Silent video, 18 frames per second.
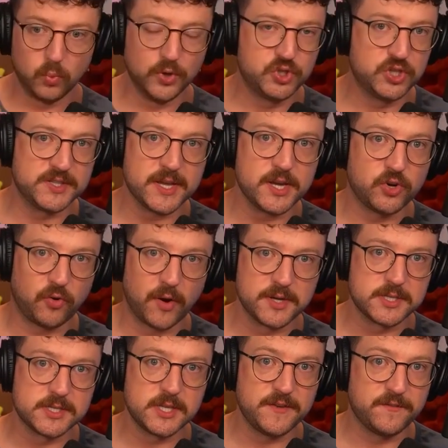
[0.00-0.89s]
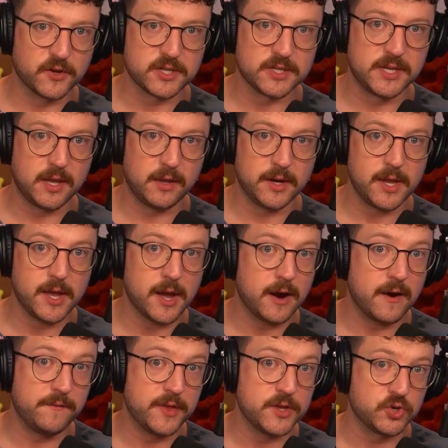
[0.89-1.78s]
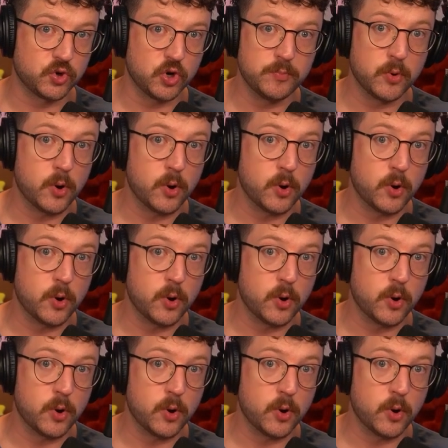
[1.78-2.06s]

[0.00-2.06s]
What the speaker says: which just increases the versatility of the troop